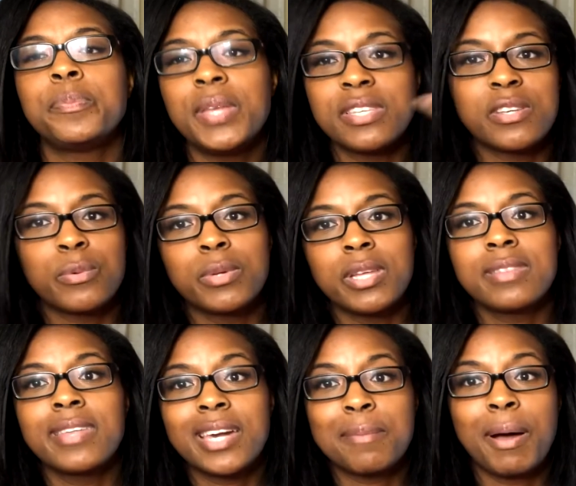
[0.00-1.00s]
is to really
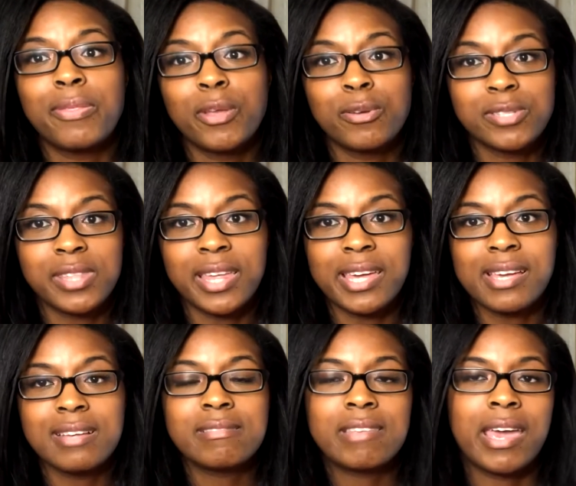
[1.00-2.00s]
think about those
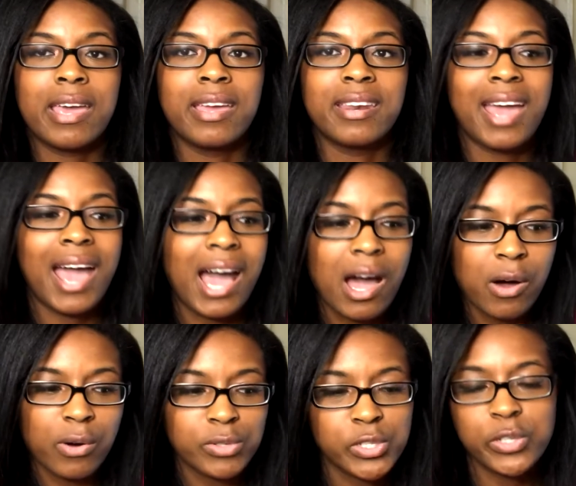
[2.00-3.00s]
things and
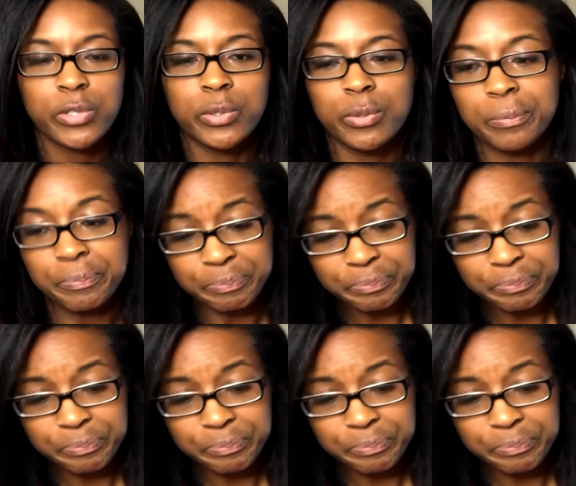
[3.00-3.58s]
how you